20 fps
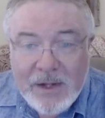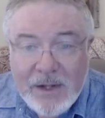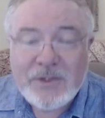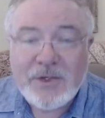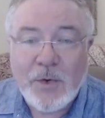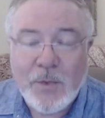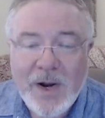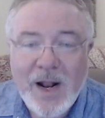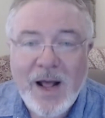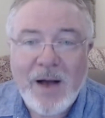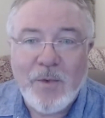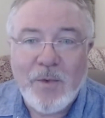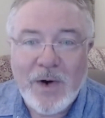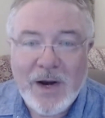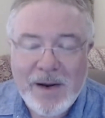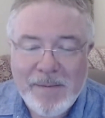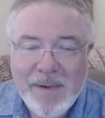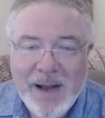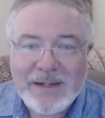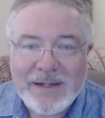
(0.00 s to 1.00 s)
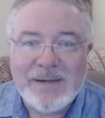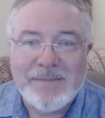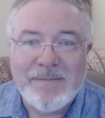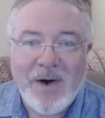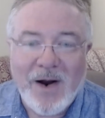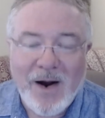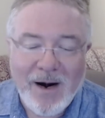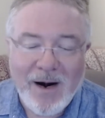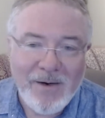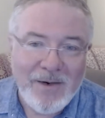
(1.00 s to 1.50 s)
So we're not worried about
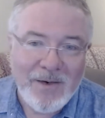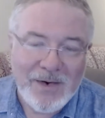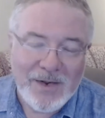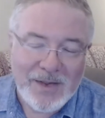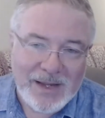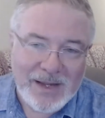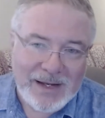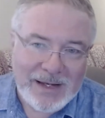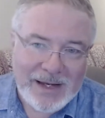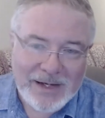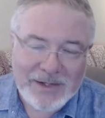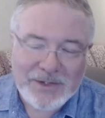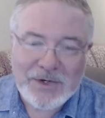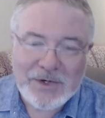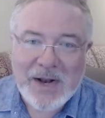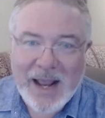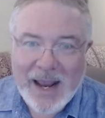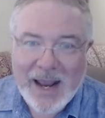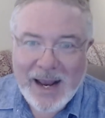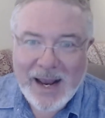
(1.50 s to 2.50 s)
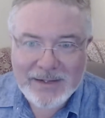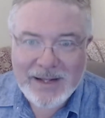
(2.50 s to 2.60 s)
tomorrow or the yesterday.